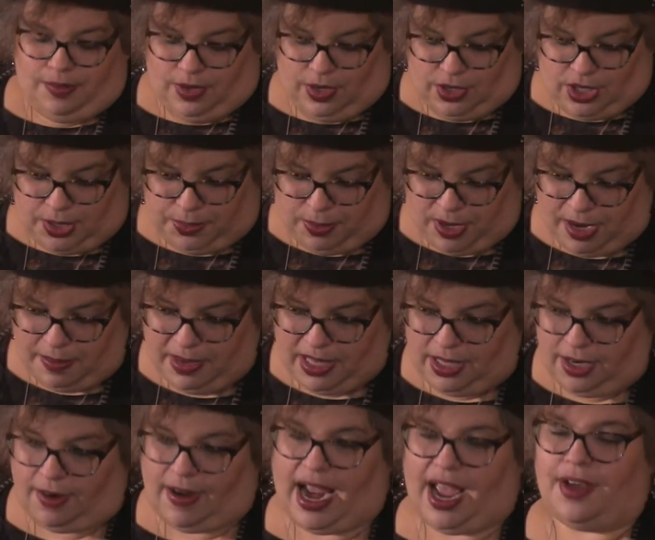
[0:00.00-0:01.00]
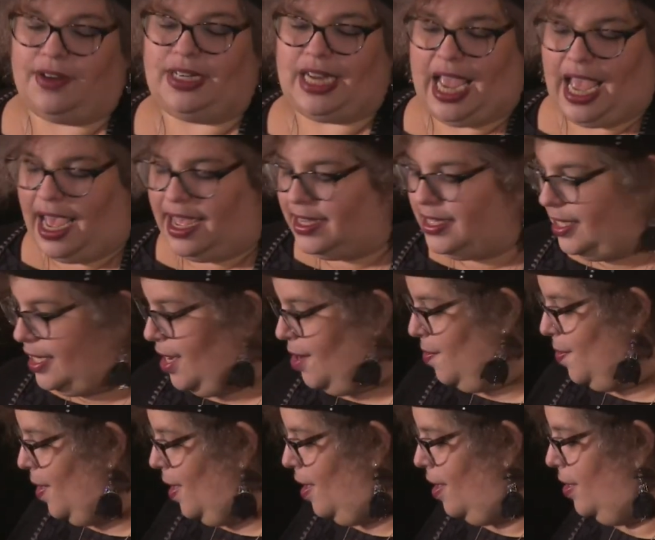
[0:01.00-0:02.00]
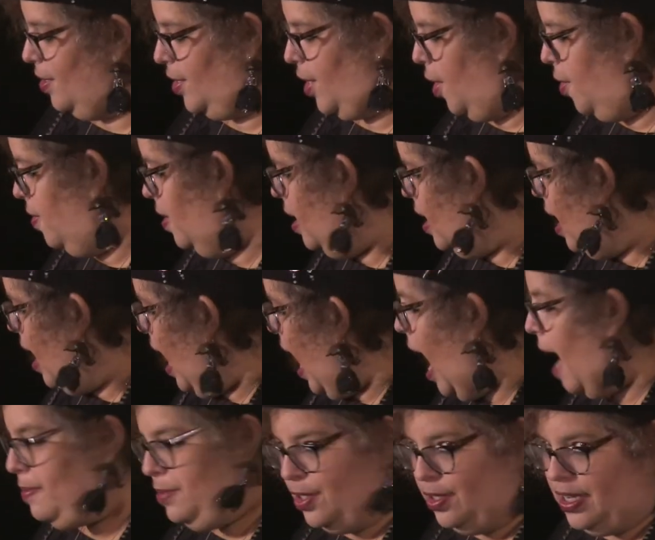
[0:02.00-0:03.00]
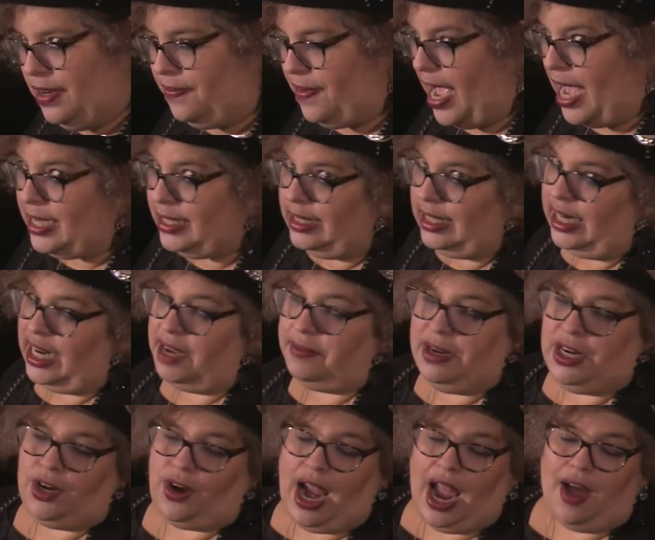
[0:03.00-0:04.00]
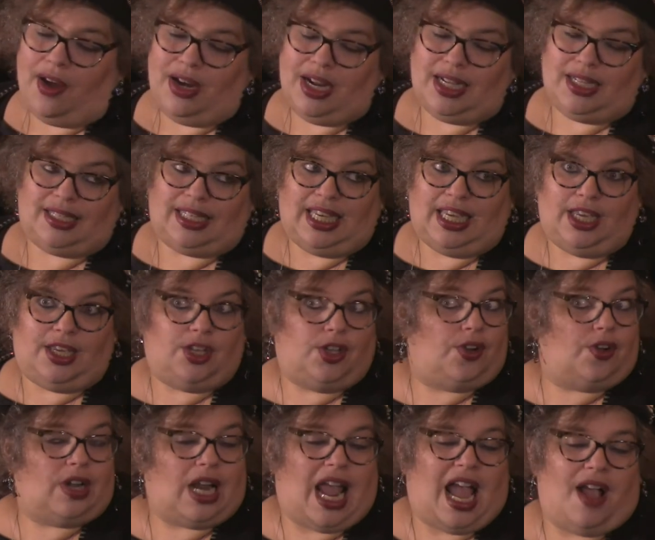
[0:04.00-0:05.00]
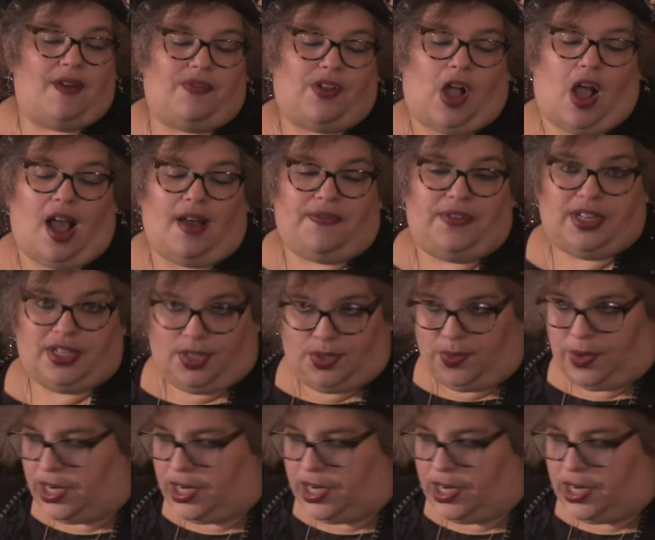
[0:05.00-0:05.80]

We'll just put them in the ground as they were. So absolutely fascinating. I mean, you're out at sea, you don't have coffins.